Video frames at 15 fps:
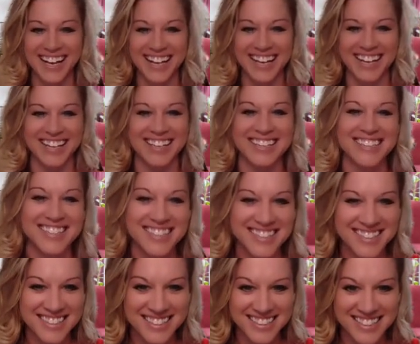
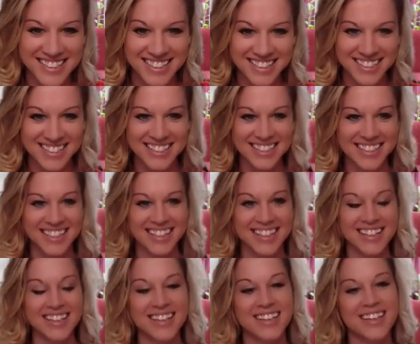
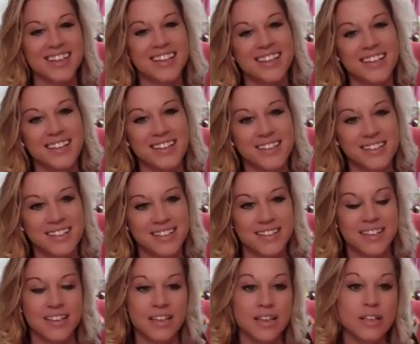
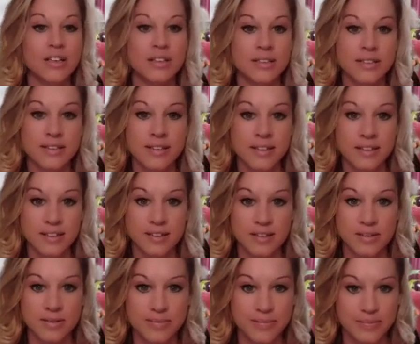
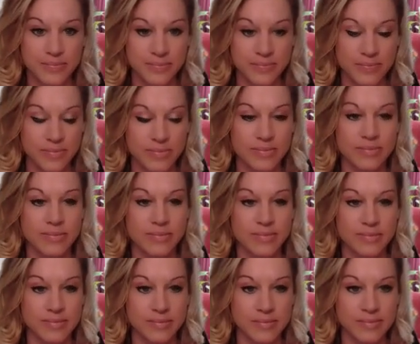
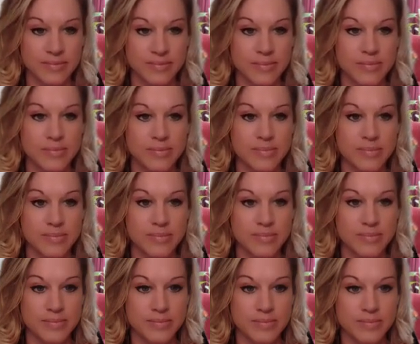
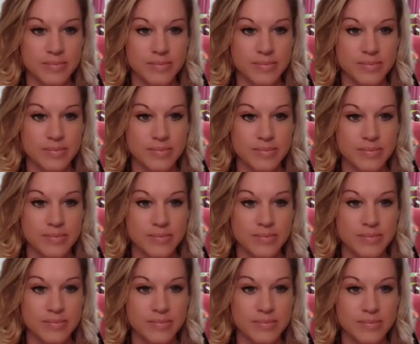
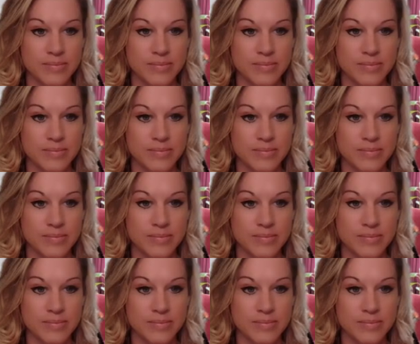The person shown says nothing.